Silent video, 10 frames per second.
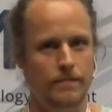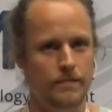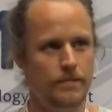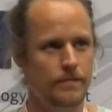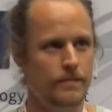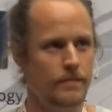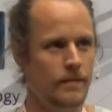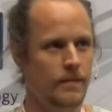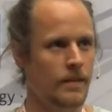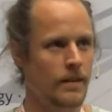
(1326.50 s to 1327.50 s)

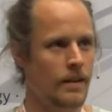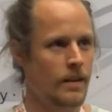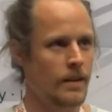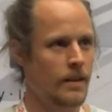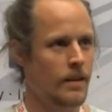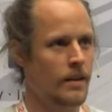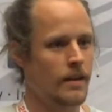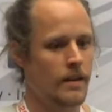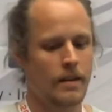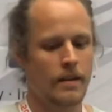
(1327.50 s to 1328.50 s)

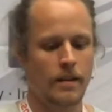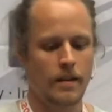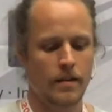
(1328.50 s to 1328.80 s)
(silence)